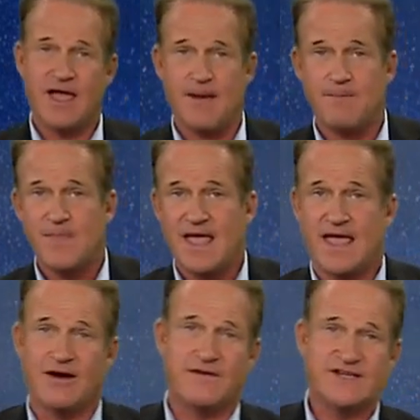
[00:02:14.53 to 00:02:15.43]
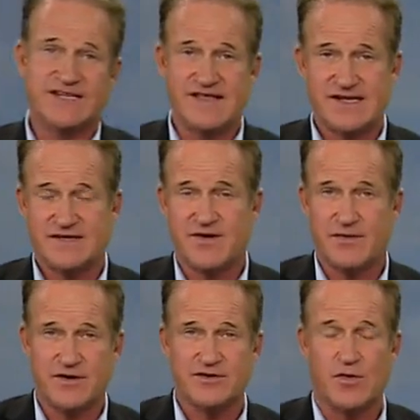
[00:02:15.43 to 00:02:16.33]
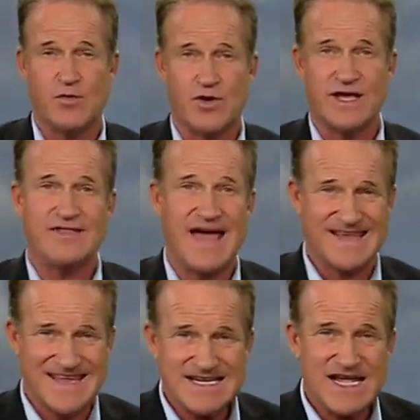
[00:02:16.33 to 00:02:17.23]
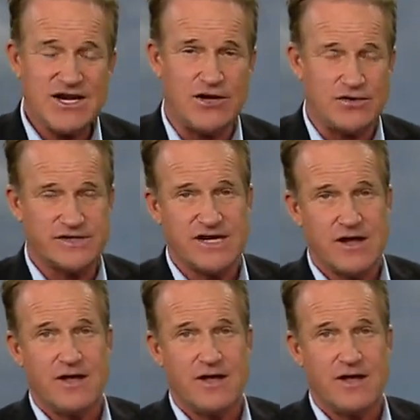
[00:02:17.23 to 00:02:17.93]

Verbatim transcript: up, and obviously that severe thunderstorm warning that continues